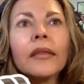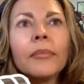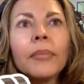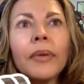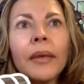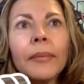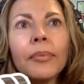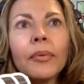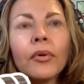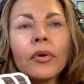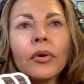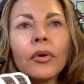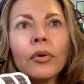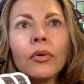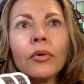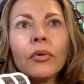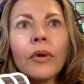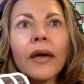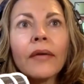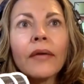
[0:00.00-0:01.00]
people
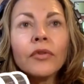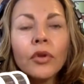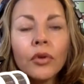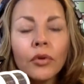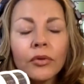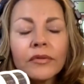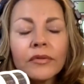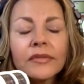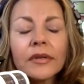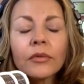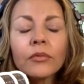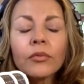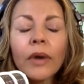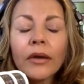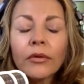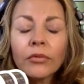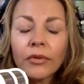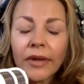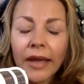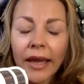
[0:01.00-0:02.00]
who have used it
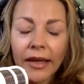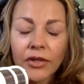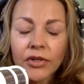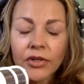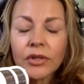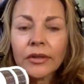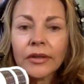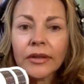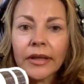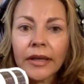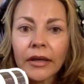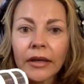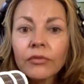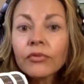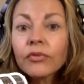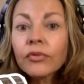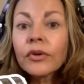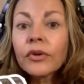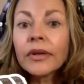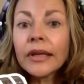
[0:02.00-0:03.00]
recreationally
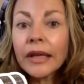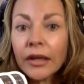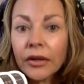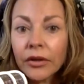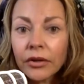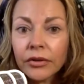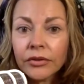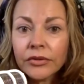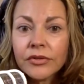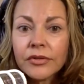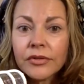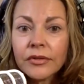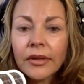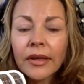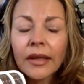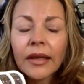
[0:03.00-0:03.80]
for years